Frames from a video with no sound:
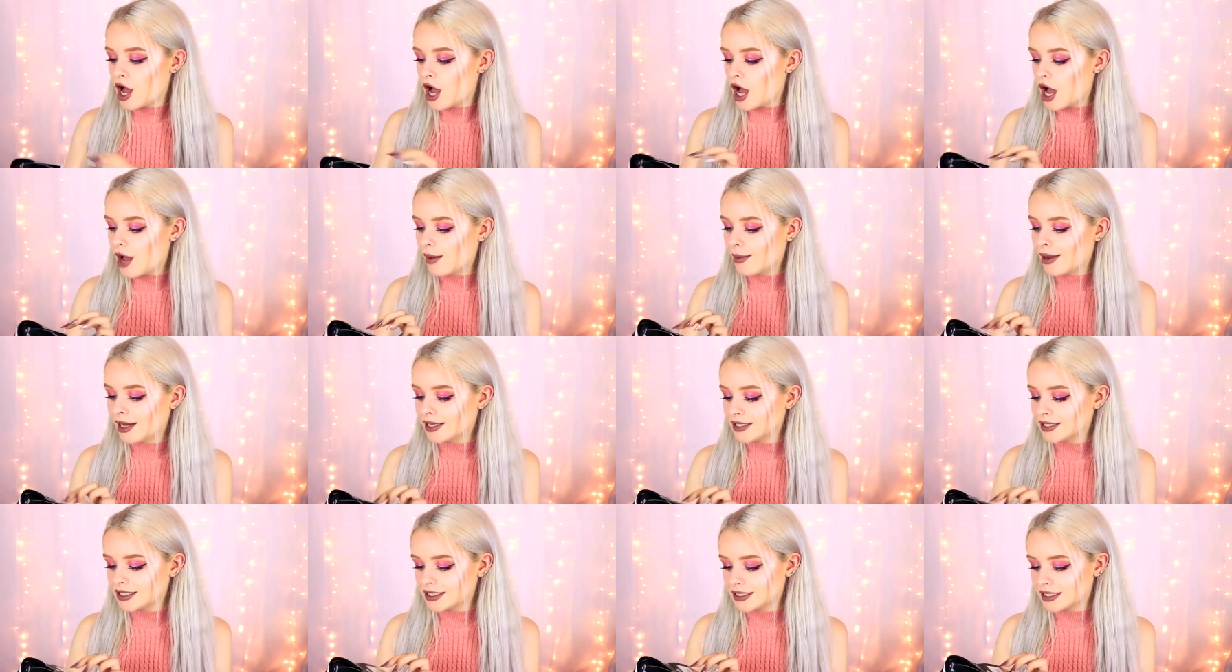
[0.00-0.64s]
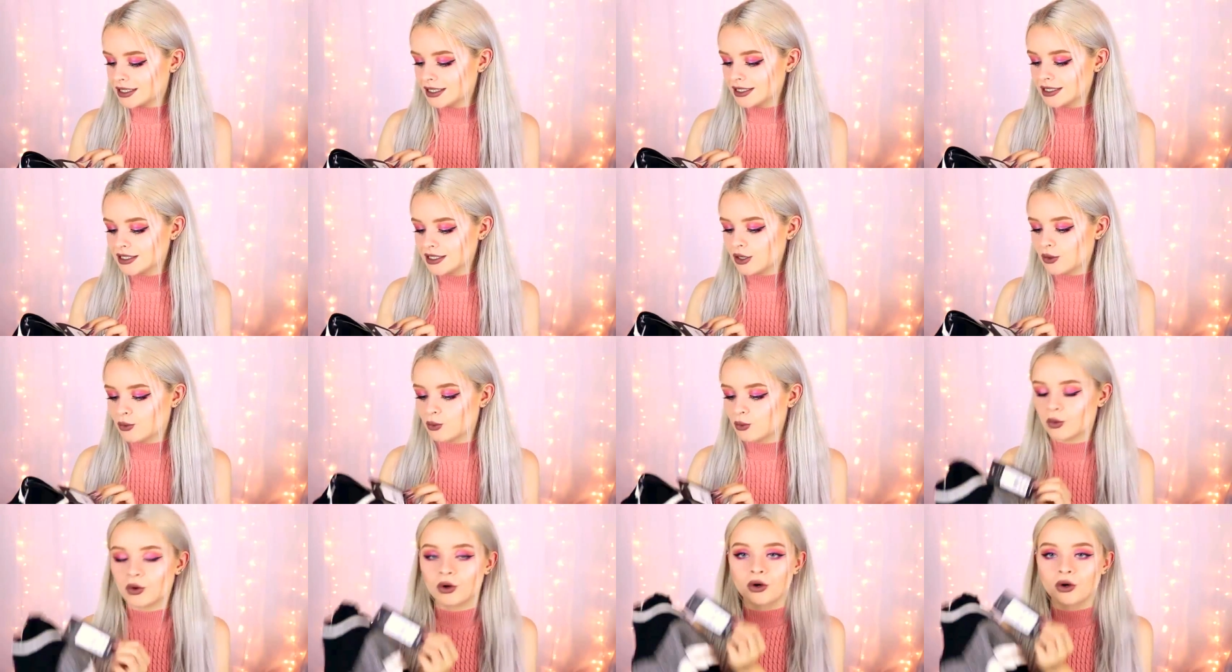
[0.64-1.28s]
Um, and this
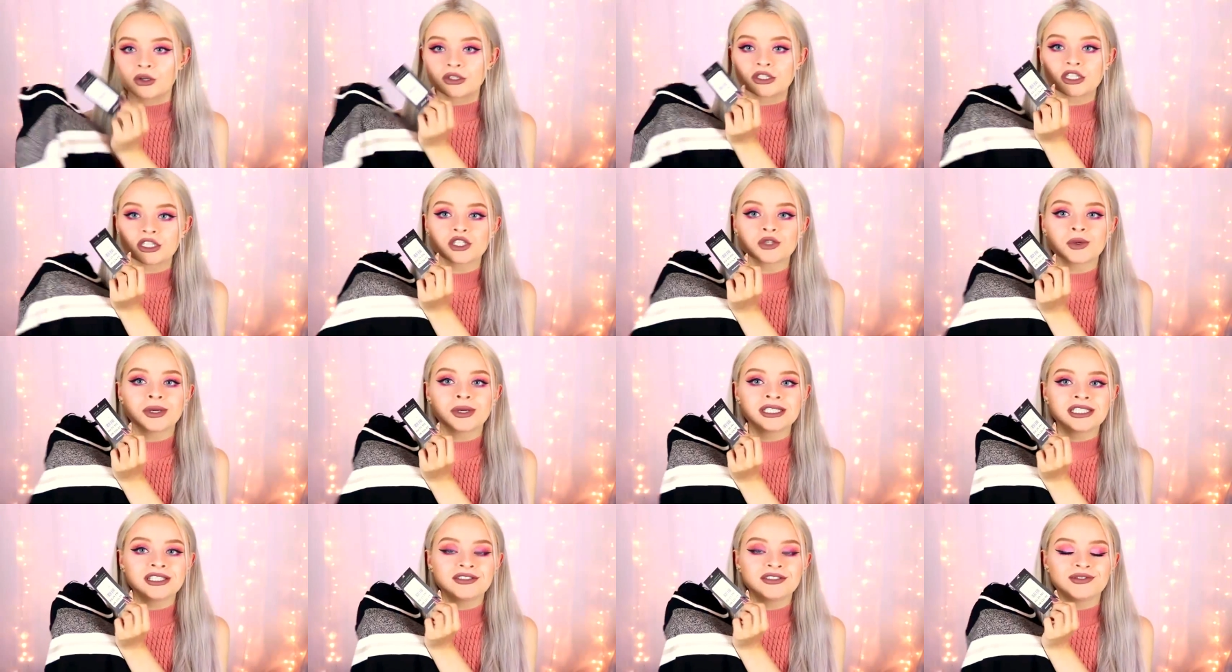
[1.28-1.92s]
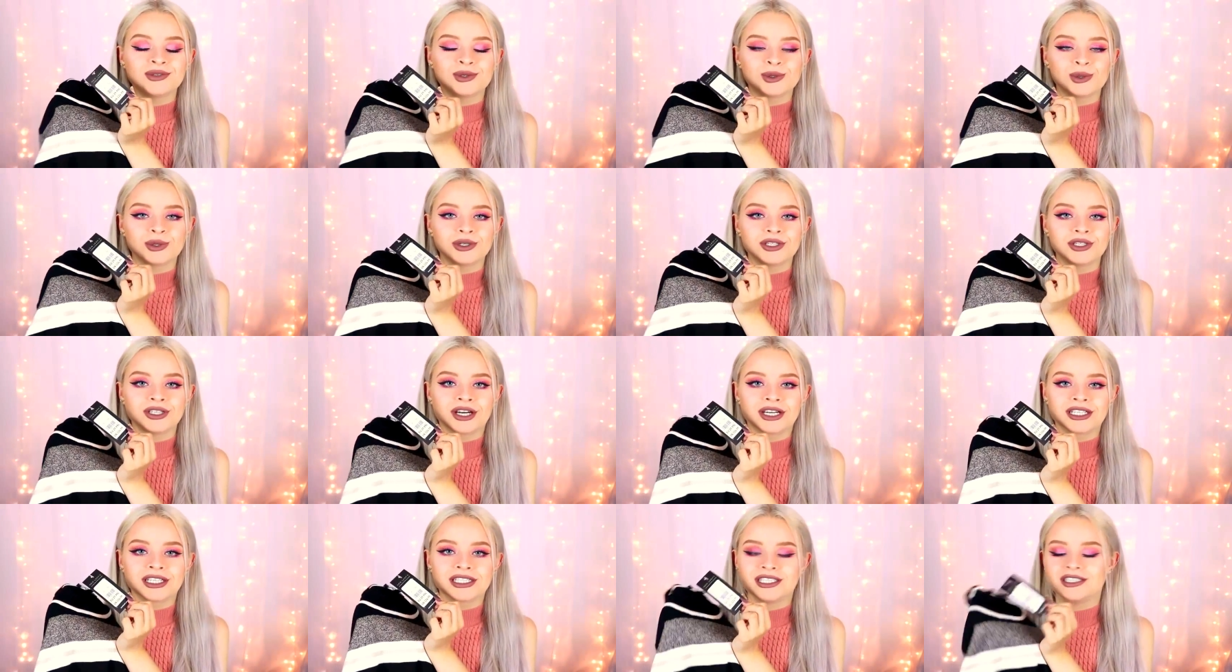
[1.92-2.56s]
was
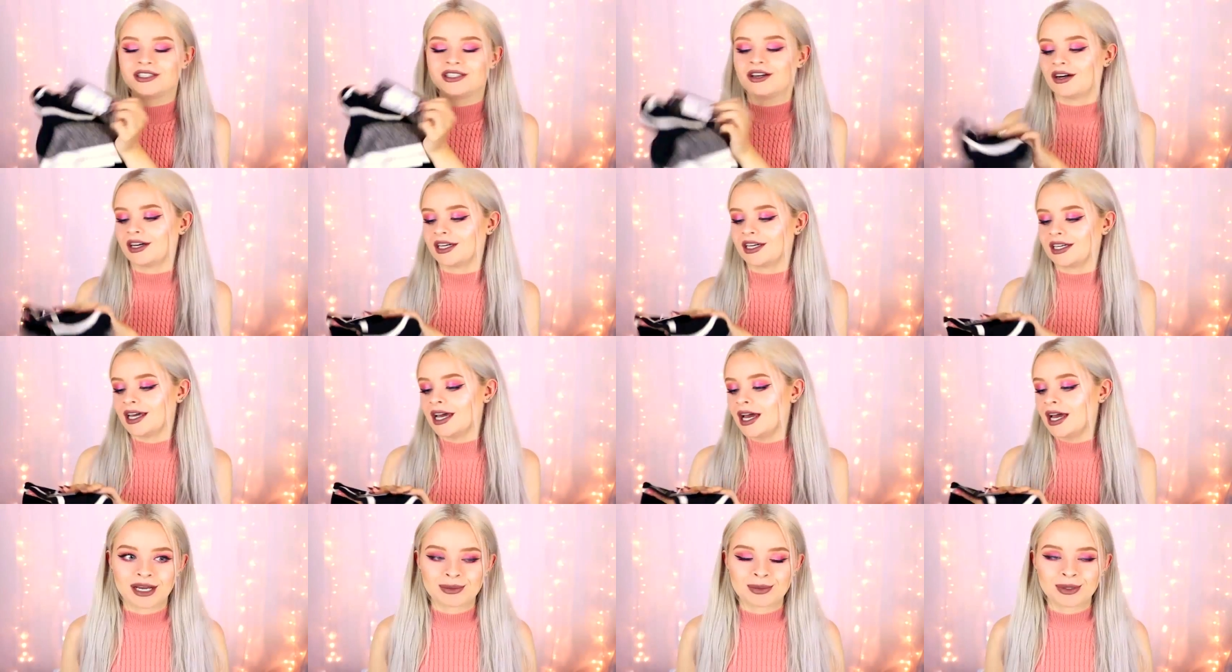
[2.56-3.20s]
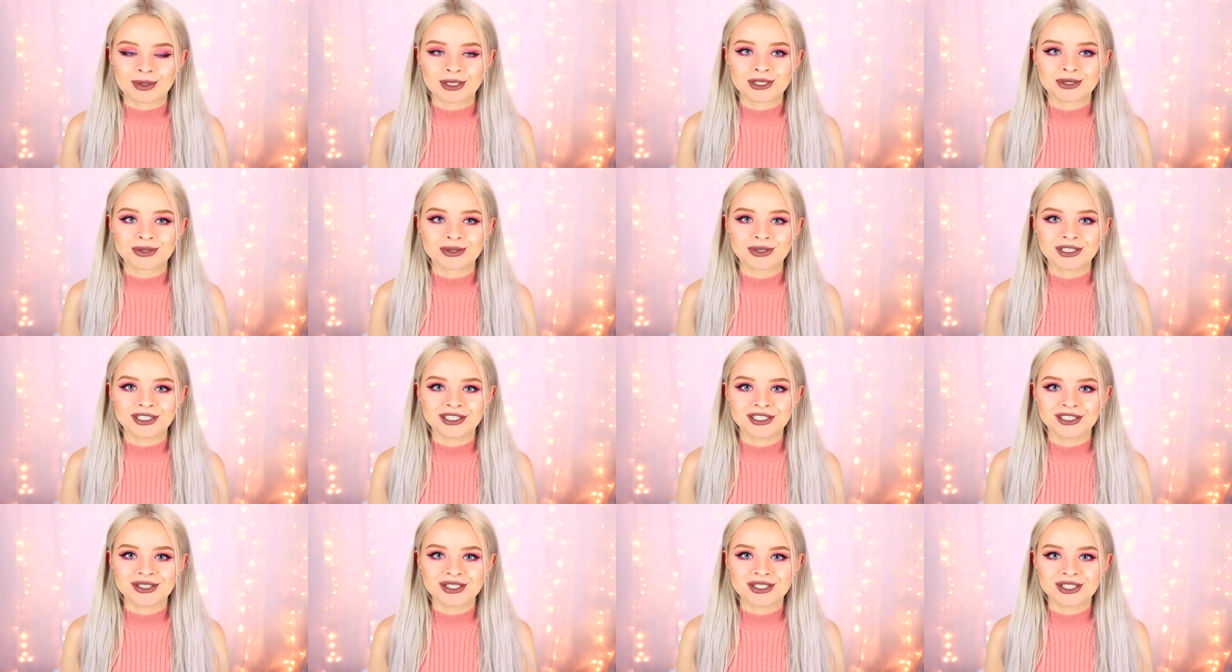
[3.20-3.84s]
$24.99. I'm pretty sure
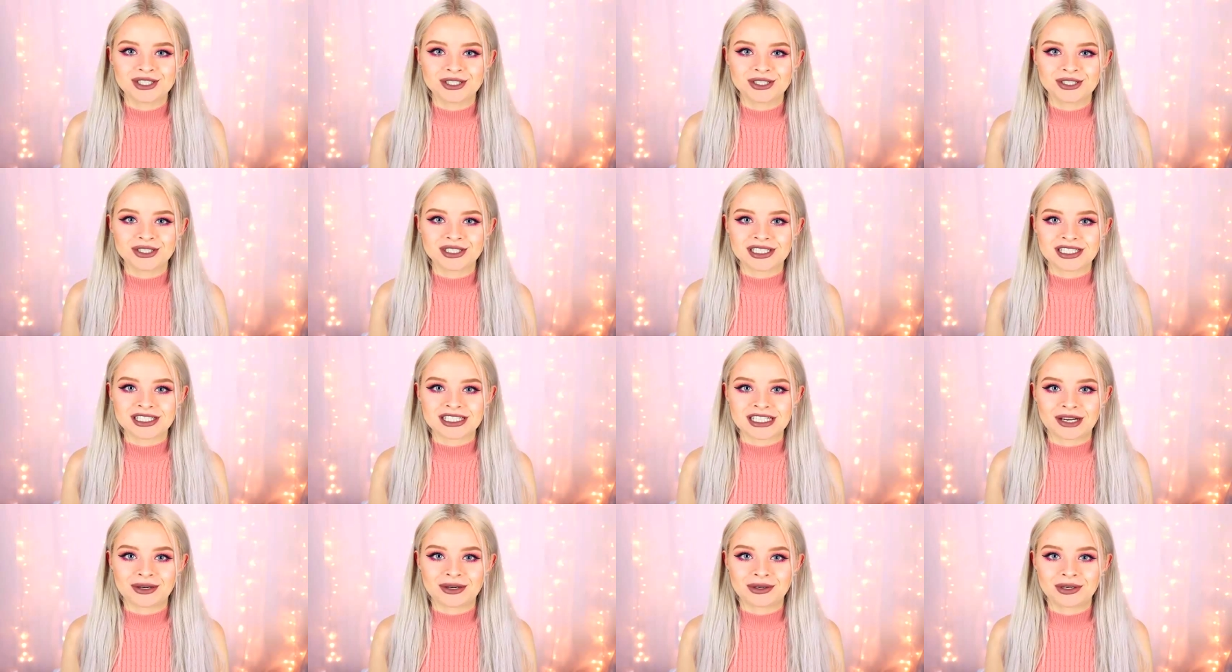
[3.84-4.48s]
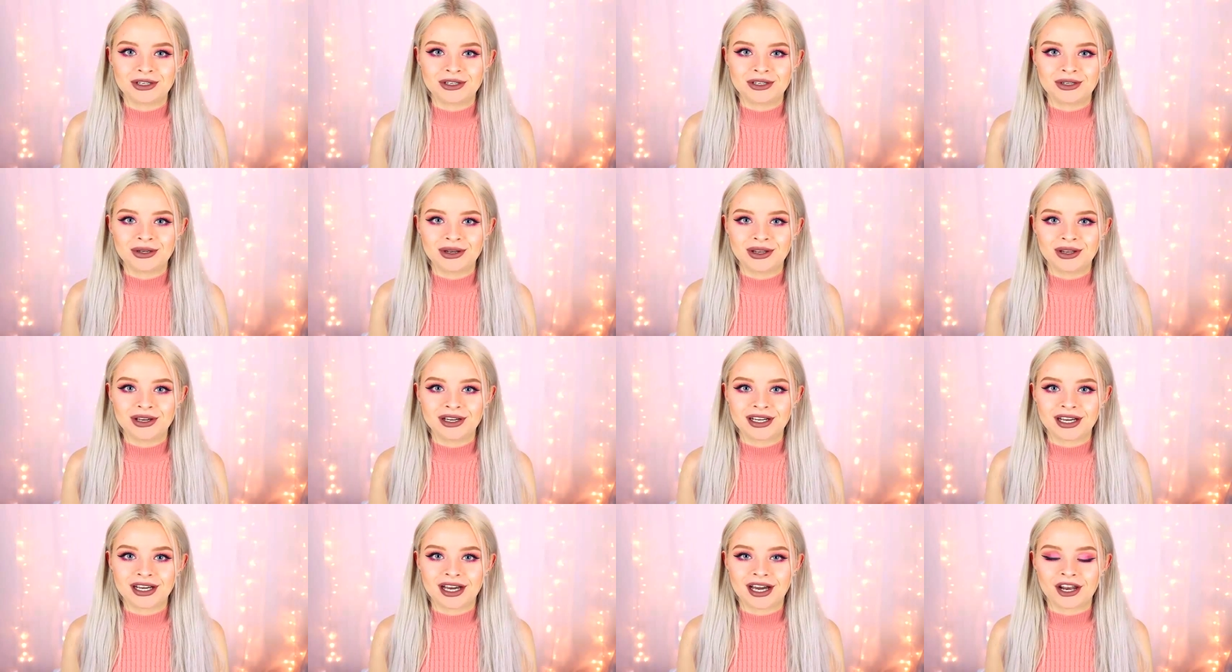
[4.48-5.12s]
you can use student discount in New
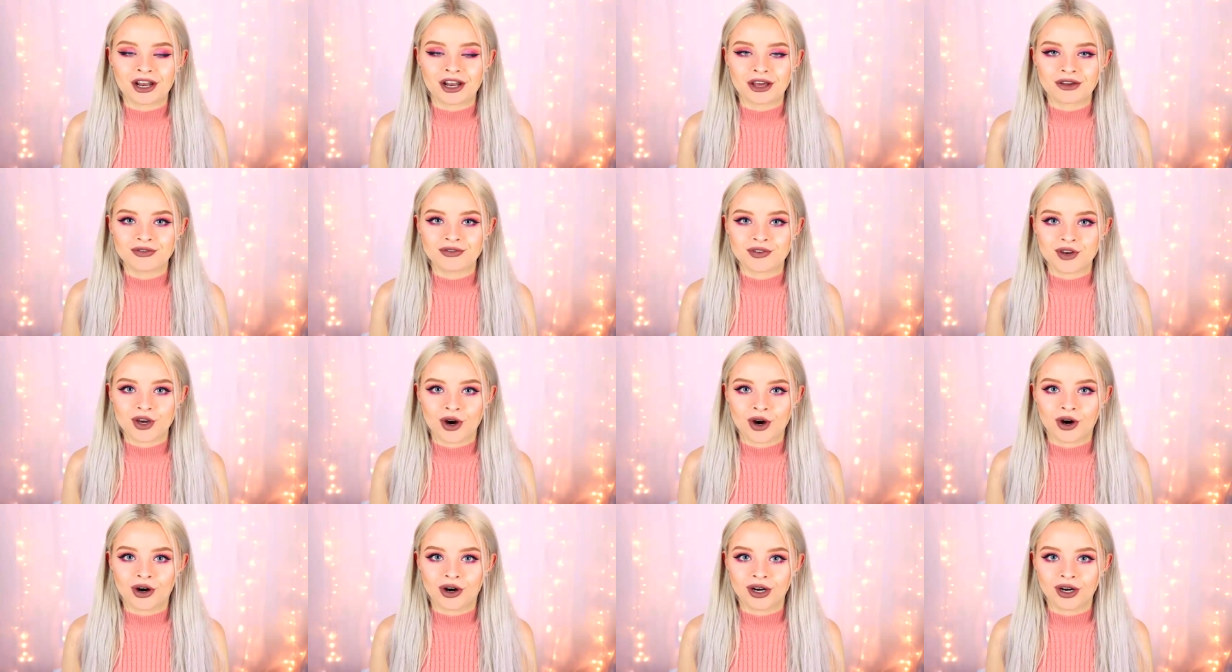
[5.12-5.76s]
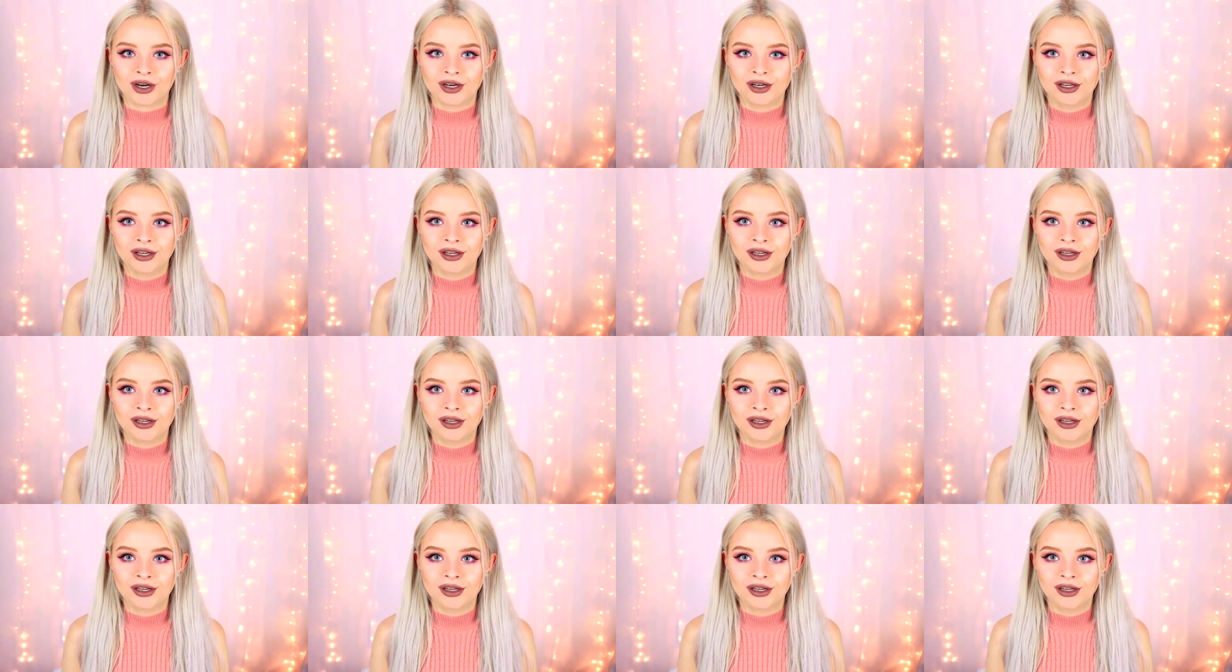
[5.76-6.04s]
Look and I forgot.